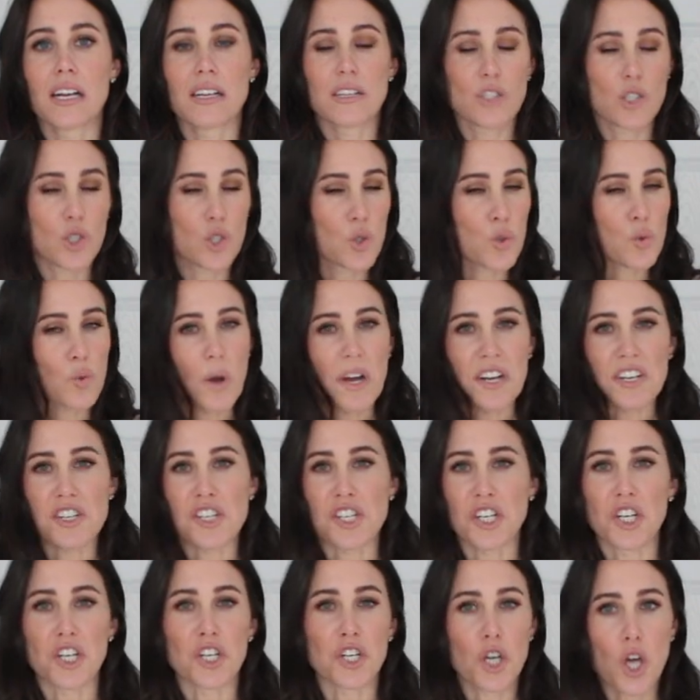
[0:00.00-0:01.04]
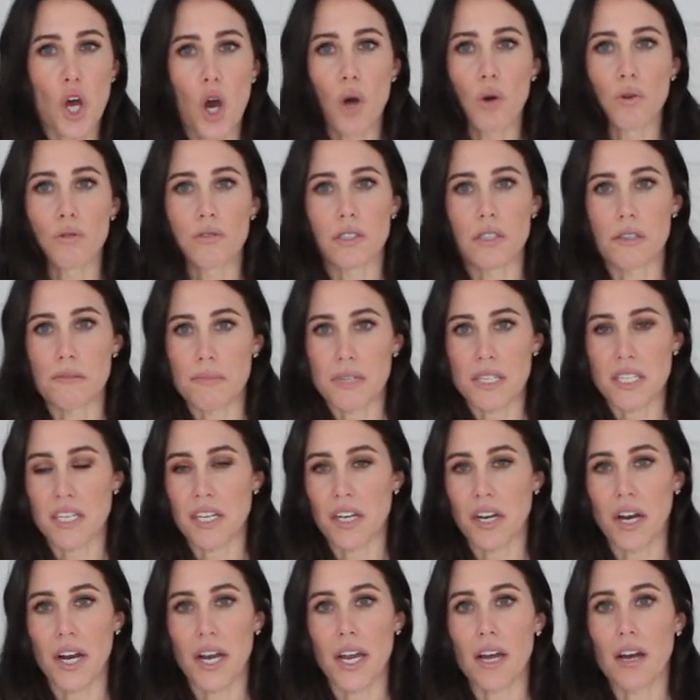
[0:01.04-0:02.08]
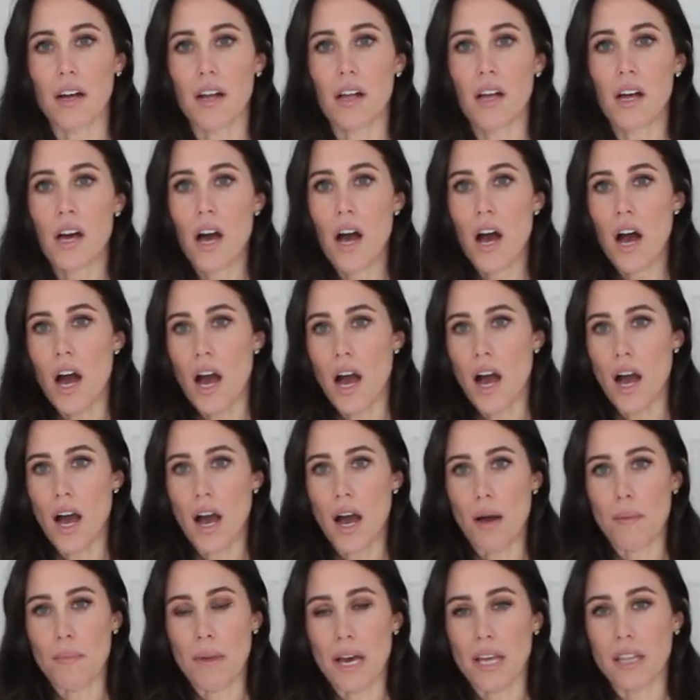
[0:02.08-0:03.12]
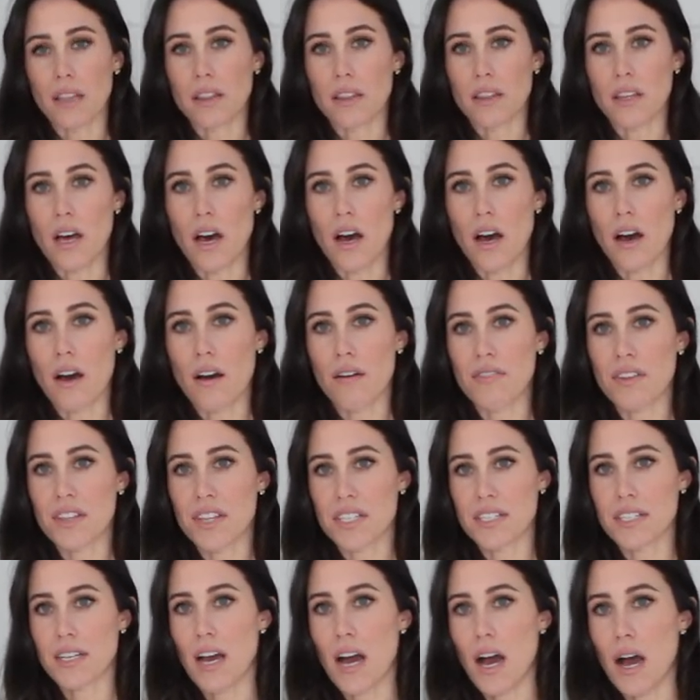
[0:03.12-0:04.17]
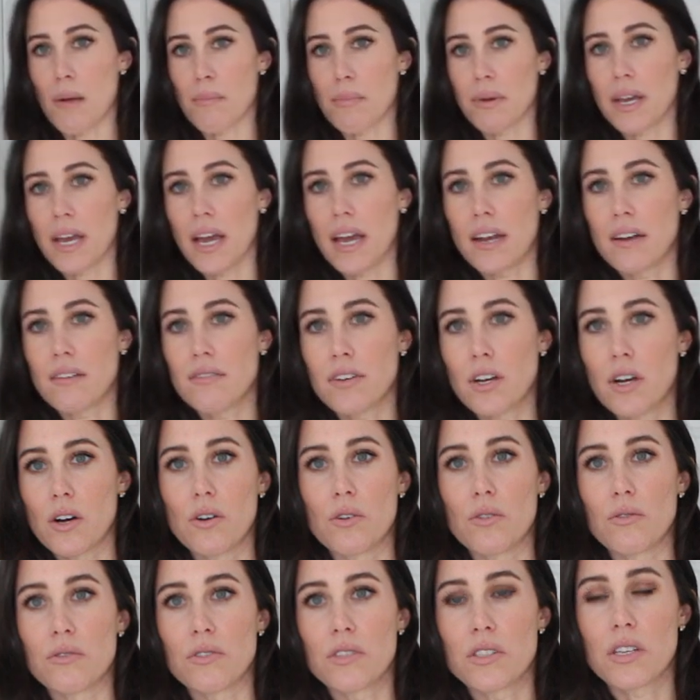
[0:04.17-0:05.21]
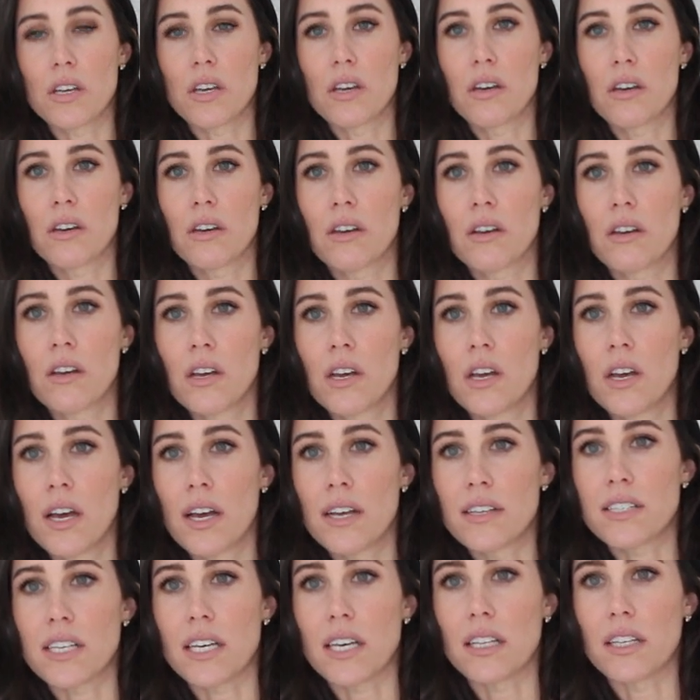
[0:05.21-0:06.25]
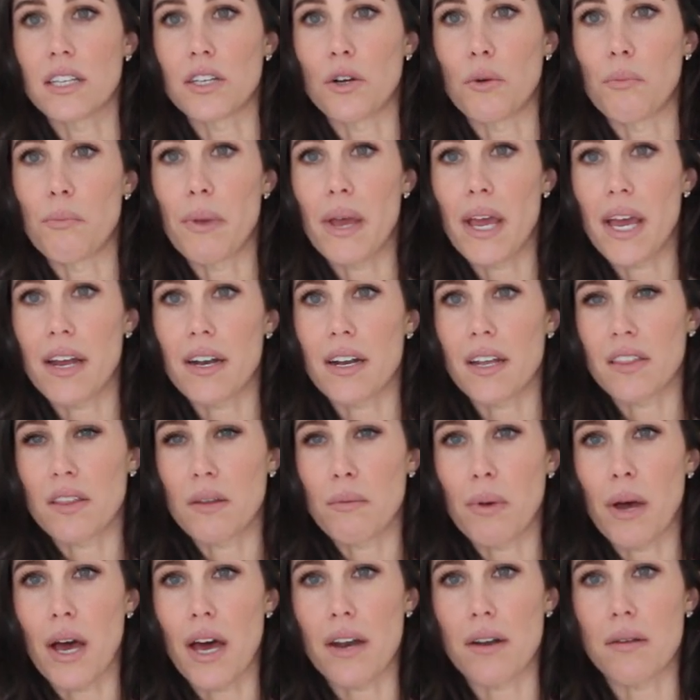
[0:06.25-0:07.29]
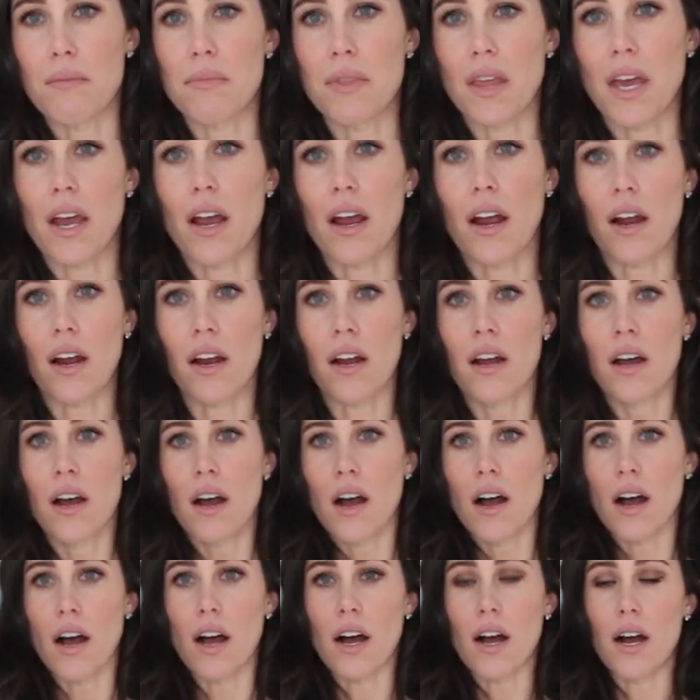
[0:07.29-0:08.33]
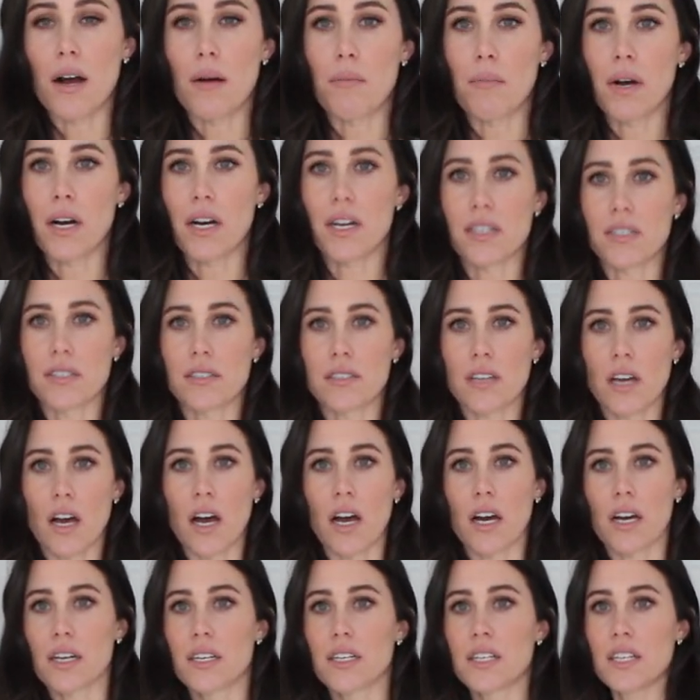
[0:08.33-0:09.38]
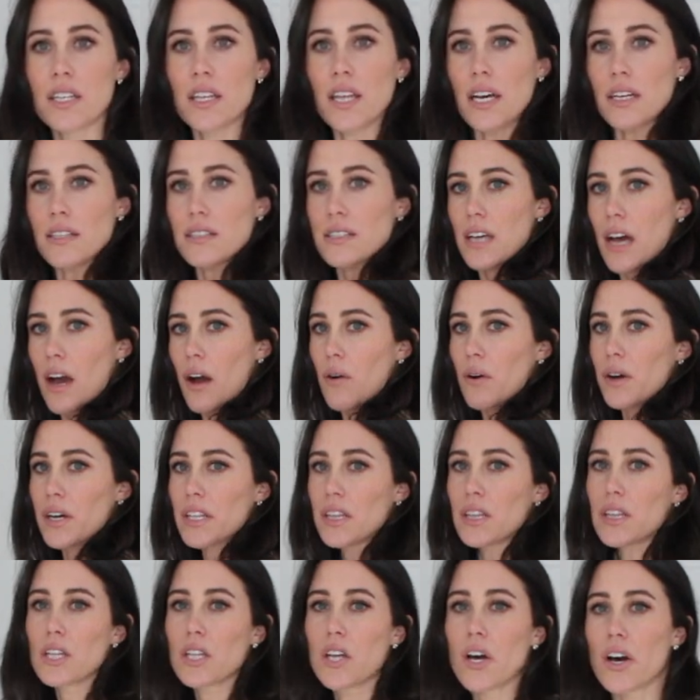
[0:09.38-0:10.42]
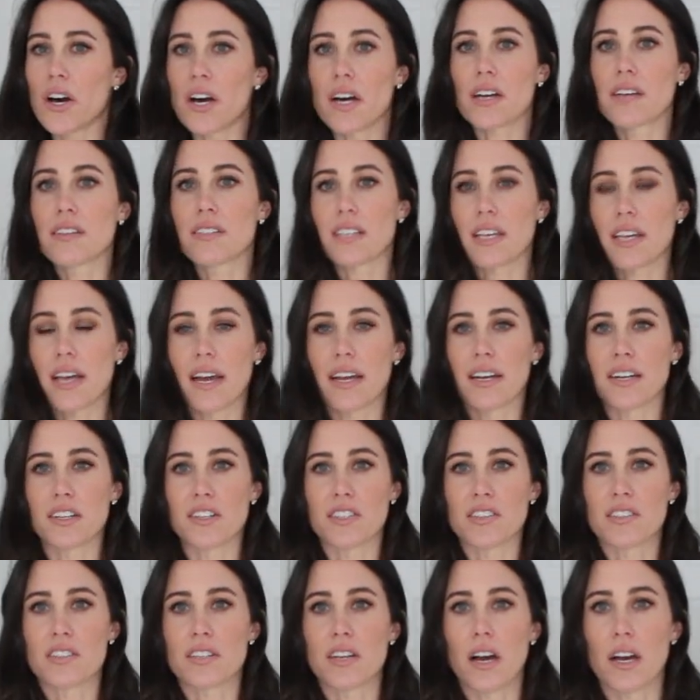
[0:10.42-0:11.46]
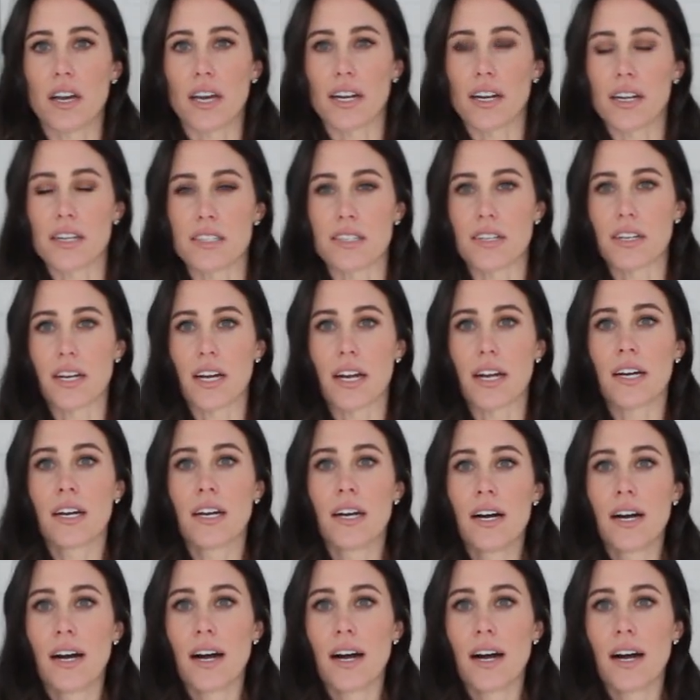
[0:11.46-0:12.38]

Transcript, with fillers: sweatshirt cozy material. Um, I love the top, it kind of goes it's like a little band at the bottom there, um, untucked. That's how it looks. I kind of just tuck it under.